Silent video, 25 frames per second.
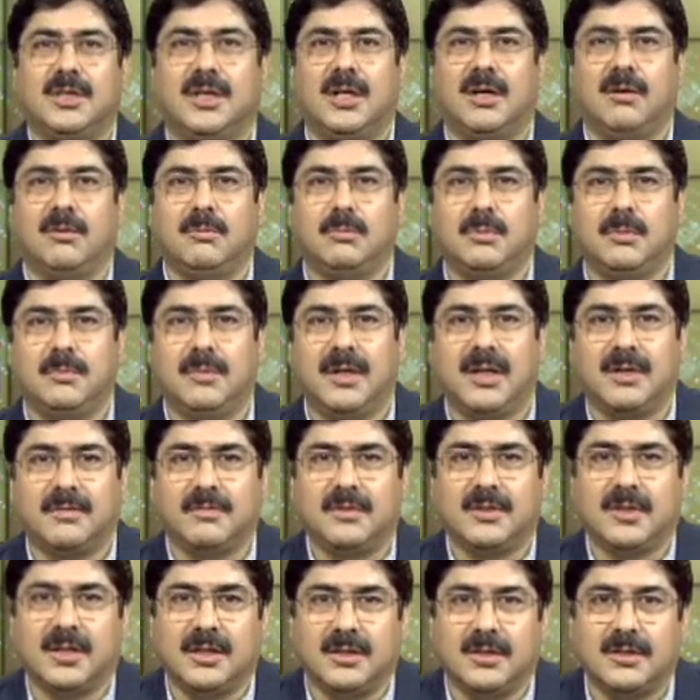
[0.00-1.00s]
I will be back
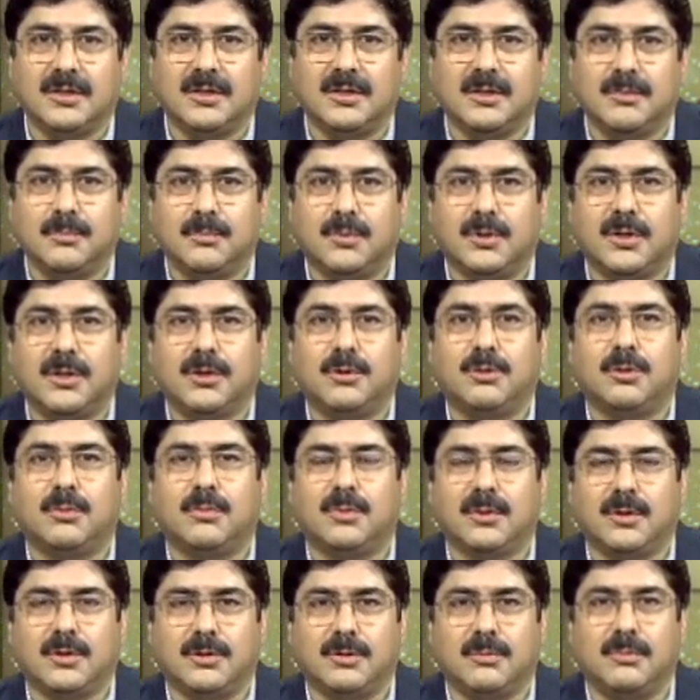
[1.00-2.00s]
with another important
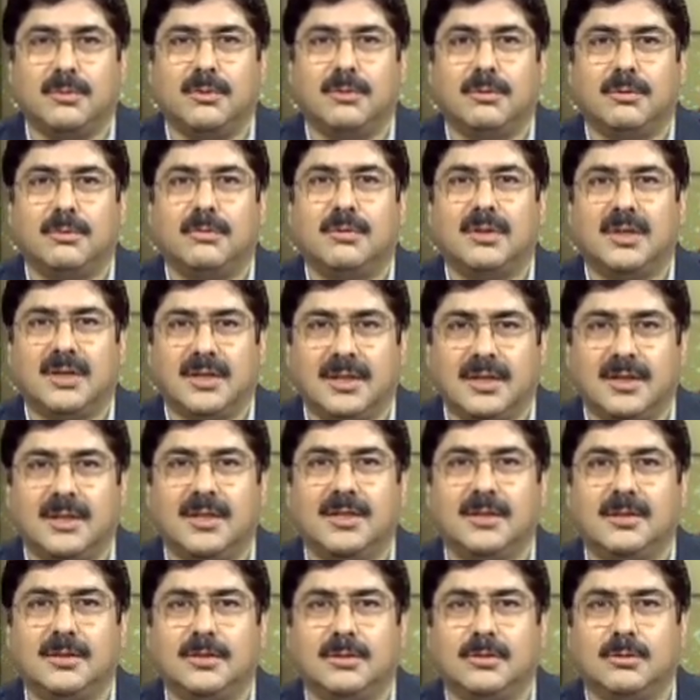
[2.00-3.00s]
topic tomorrow. Till
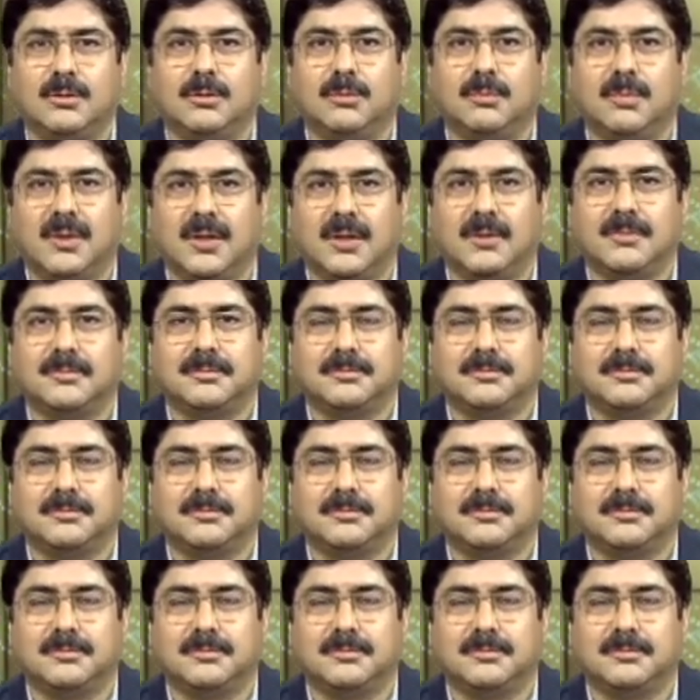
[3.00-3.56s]
then, goodbye.